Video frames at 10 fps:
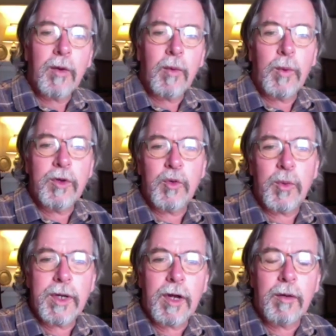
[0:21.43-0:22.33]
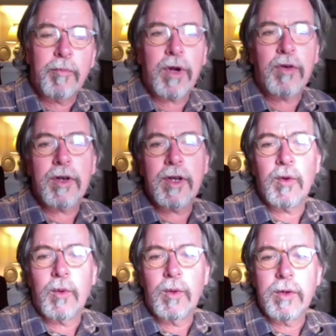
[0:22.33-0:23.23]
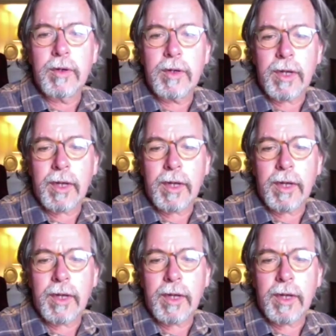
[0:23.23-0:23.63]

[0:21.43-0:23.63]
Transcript: which we now proudly own